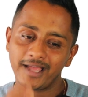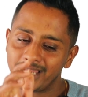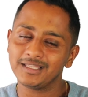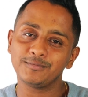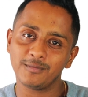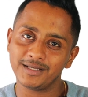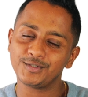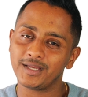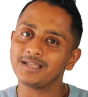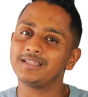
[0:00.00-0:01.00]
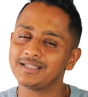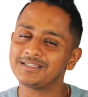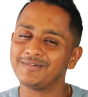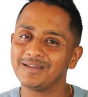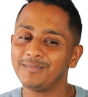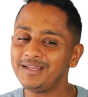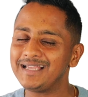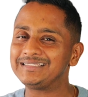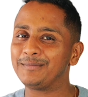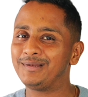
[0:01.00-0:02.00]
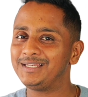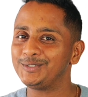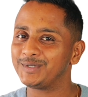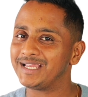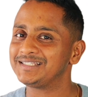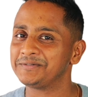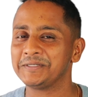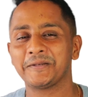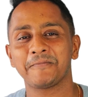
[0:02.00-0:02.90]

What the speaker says: at the moment to get that 7. But he has the ability to get 7.